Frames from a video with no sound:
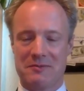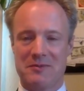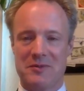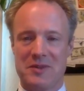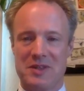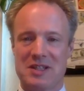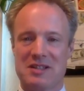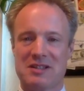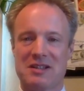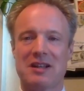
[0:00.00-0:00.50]
We
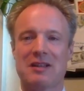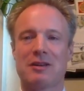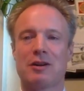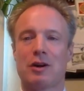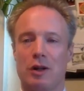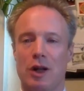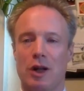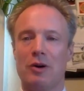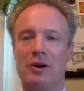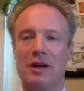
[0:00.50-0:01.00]
just start
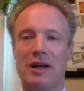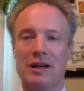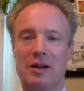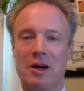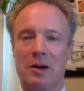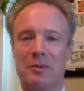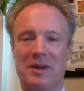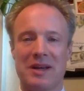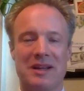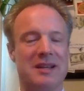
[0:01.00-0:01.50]
cloning,
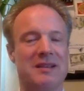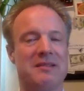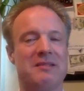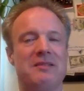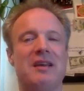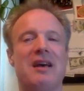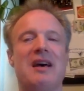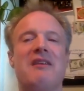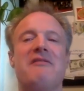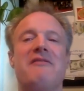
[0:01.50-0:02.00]
copying, and then
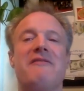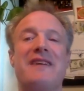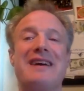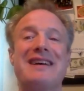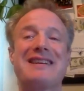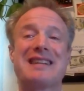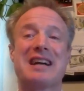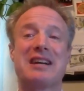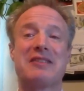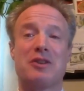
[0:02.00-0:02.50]

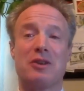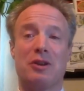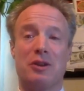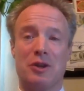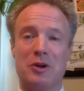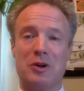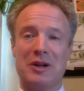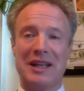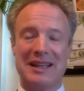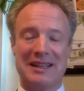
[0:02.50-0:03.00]
things are
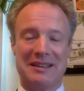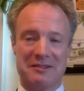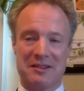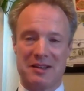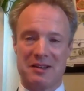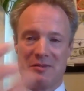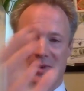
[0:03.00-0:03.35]
diluting.